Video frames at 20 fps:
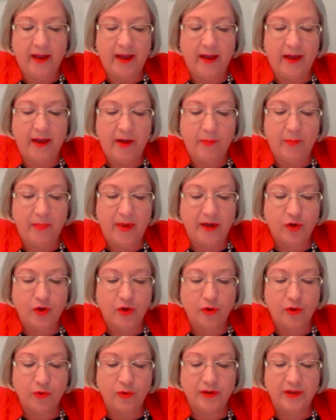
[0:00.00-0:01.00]
and
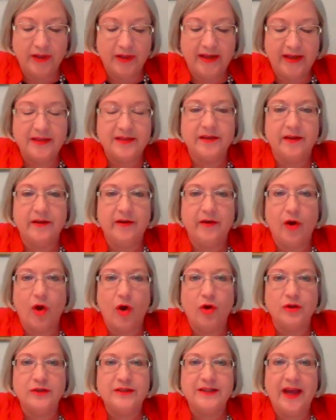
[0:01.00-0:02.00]
currently it's at an
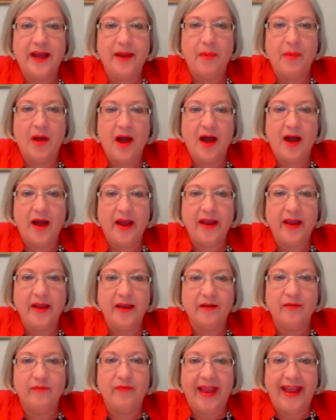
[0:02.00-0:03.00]
all-time high
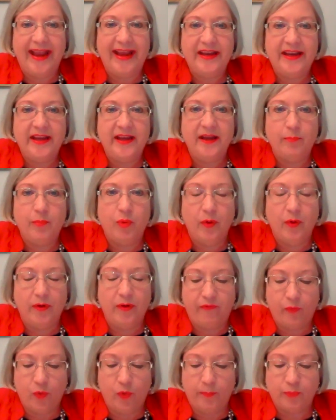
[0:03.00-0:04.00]
of
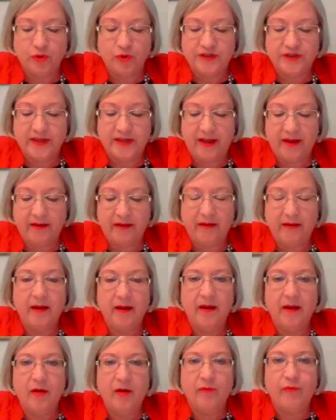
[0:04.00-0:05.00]
80.4%
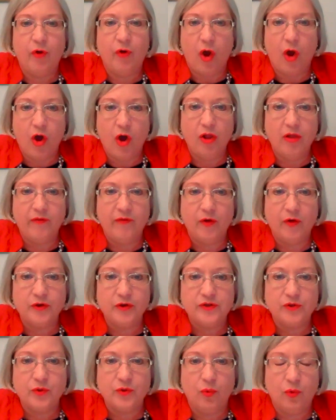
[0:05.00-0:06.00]
for all of our
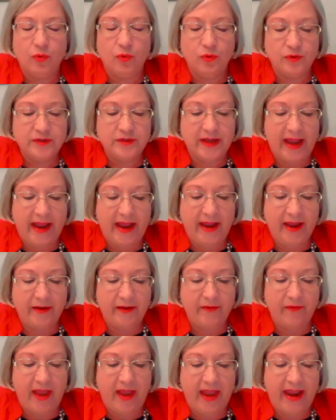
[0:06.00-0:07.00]
schools
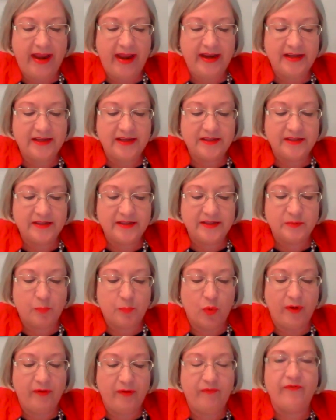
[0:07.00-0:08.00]
and
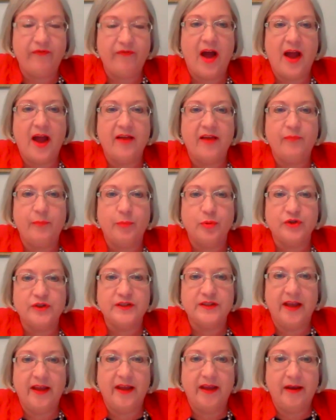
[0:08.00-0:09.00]

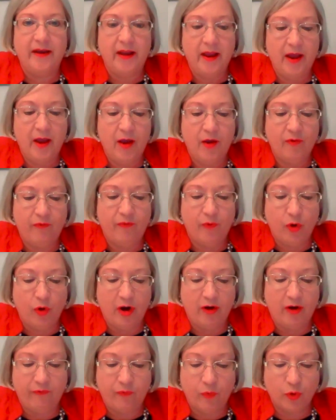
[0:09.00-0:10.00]
86.5%
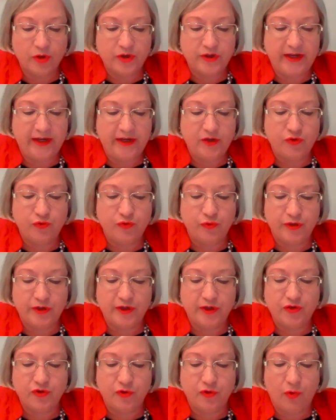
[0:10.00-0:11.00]
for our 14
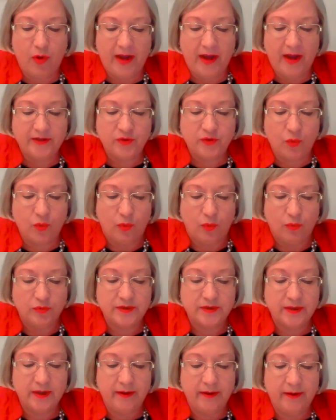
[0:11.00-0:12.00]
traditional high schools.